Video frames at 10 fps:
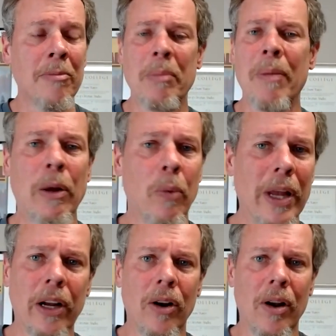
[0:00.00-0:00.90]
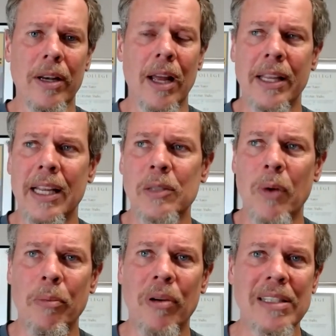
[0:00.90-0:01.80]
I mean, Mike Winger on, on his
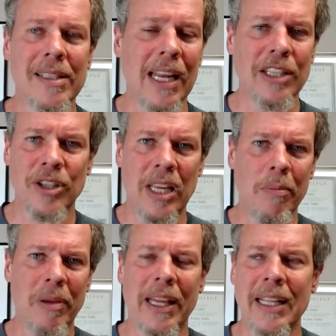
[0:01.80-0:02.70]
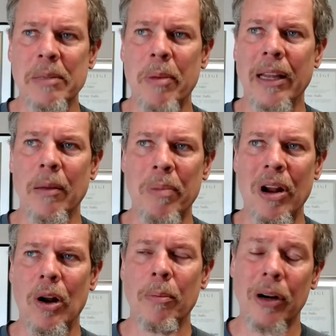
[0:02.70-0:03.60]
one presentation, he begins by
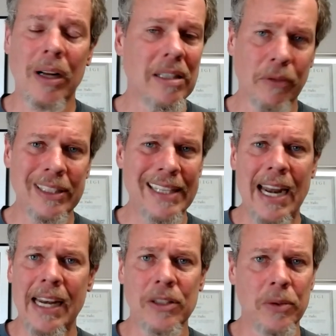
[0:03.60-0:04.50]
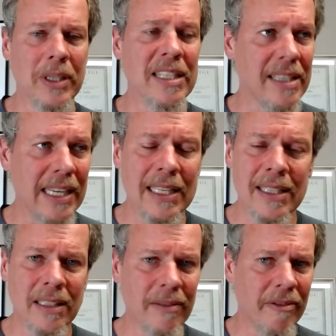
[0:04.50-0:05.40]
comparing progressive Christianity to a
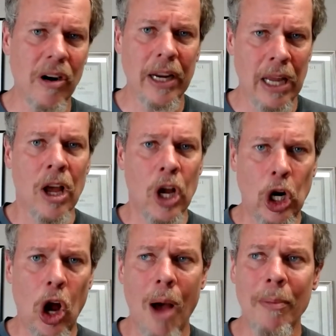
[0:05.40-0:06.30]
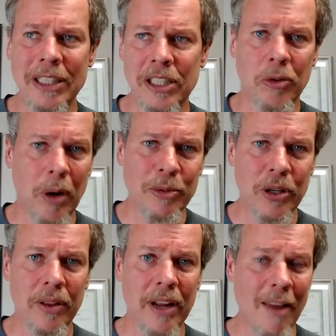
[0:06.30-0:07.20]
disease. It's a very common
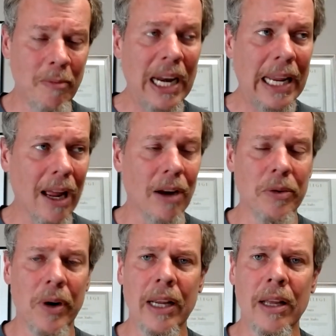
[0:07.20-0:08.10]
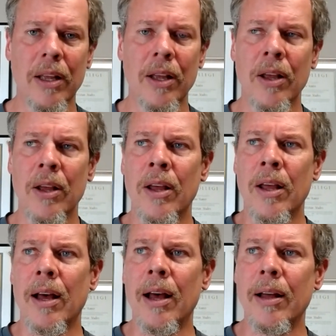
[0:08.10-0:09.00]
descriptor that I've been encountering
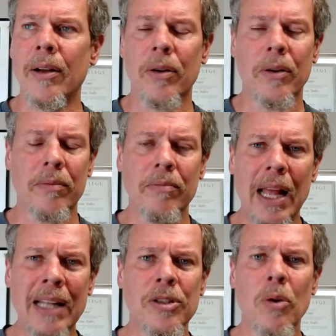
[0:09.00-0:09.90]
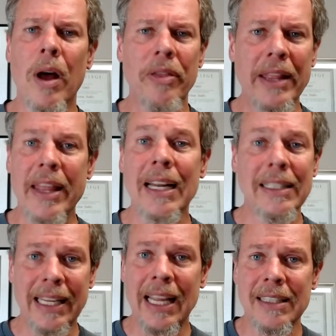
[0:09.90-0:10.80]
uh, and so on. That that
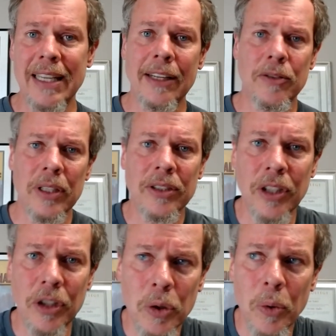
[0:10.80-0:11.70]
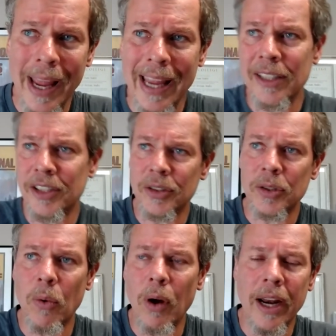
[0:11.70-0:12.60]
it's again dangerous and new age and
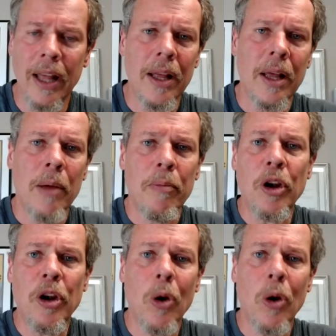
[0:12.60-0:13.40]
so on, but